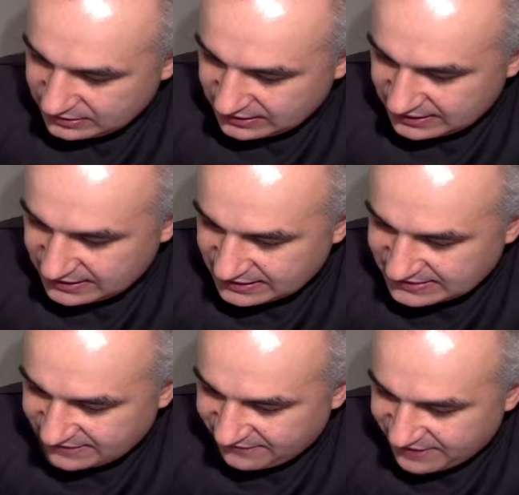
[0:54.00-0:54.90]
t
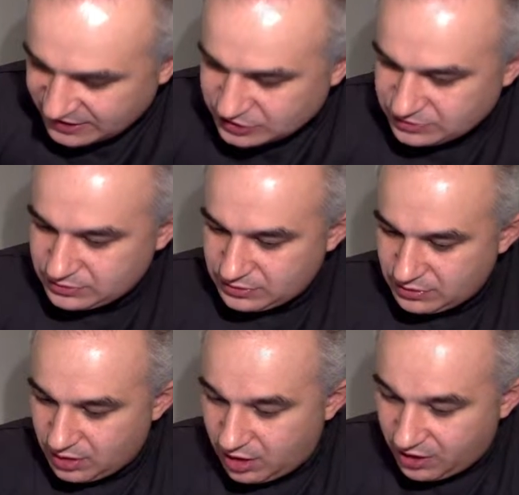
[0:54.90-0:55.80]
is a function
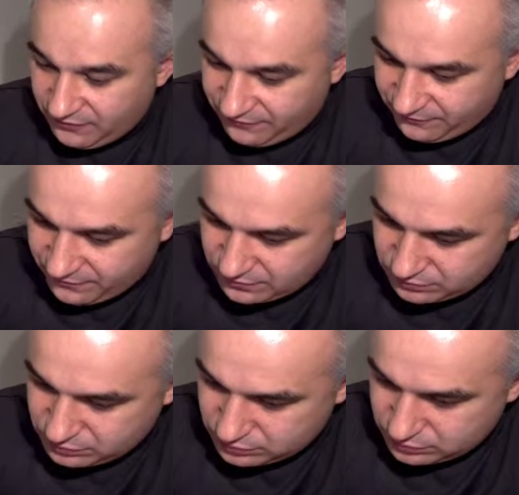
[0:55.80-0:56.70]
of
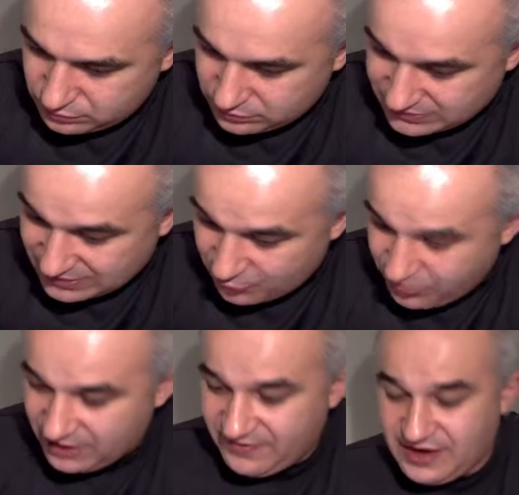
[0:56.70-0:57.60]
some
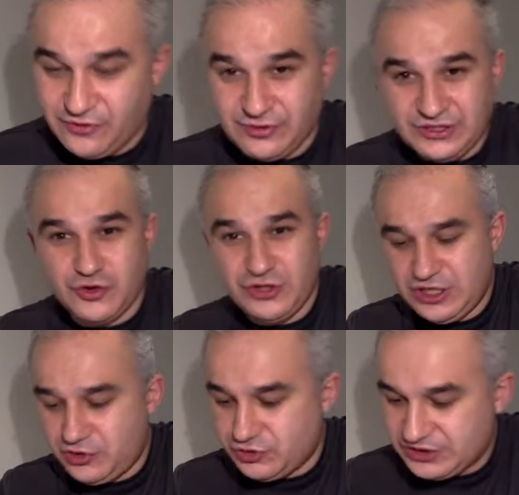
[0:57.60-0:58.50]
real value, it's
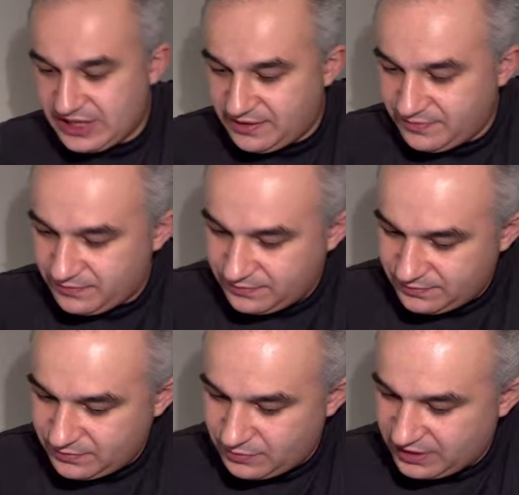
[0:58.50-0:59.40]
continuous time.
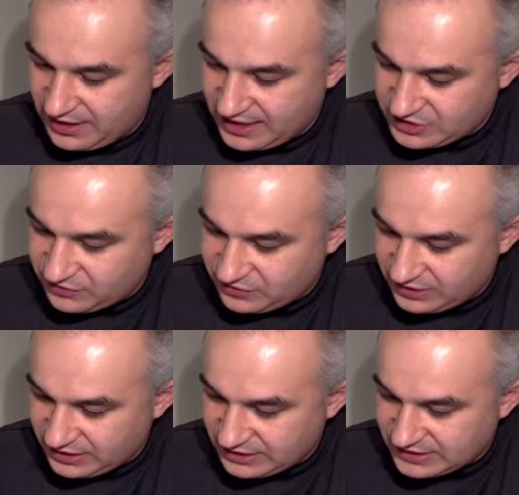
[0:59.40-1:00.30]
Okay, x of t
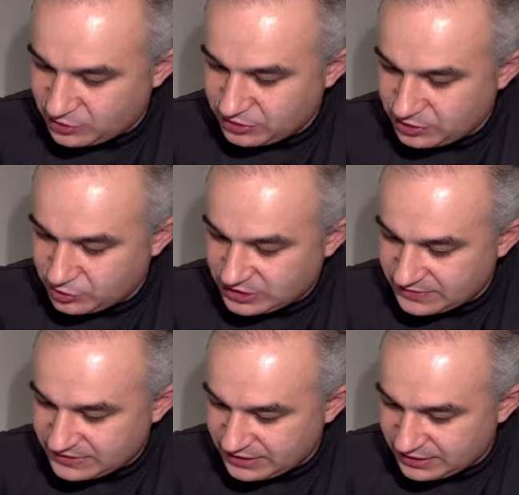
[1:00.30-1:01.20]
is a continuous
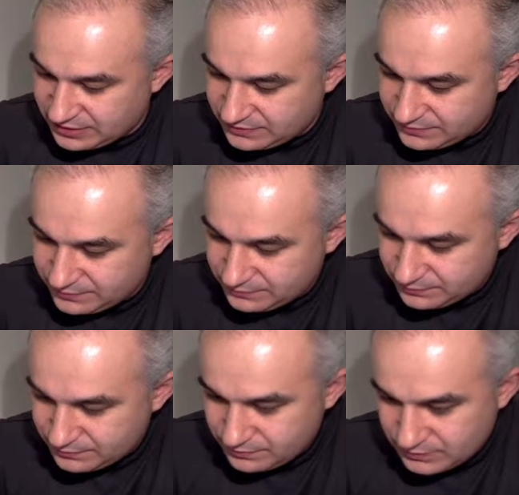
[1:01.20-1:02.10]
time signal.
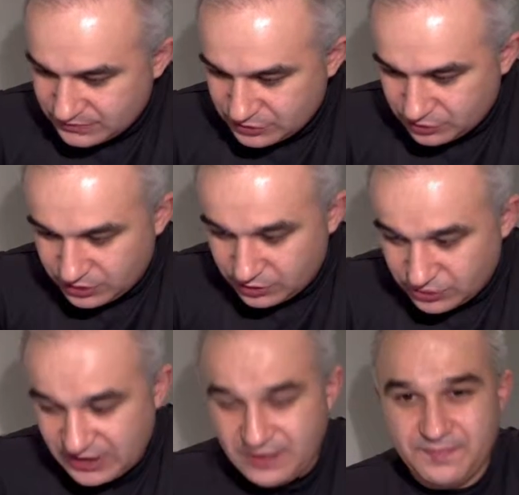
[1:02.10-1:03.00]
It's
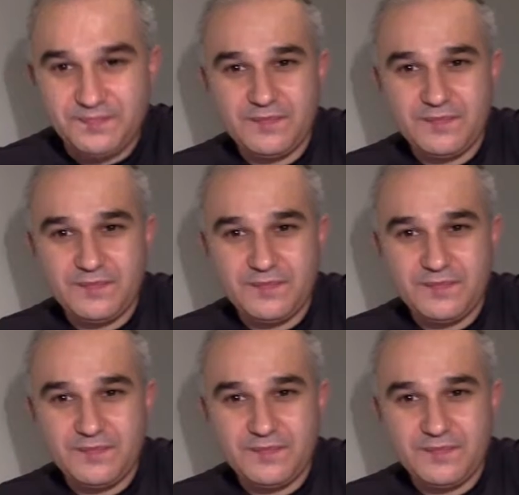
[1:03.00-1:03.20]
continuous time.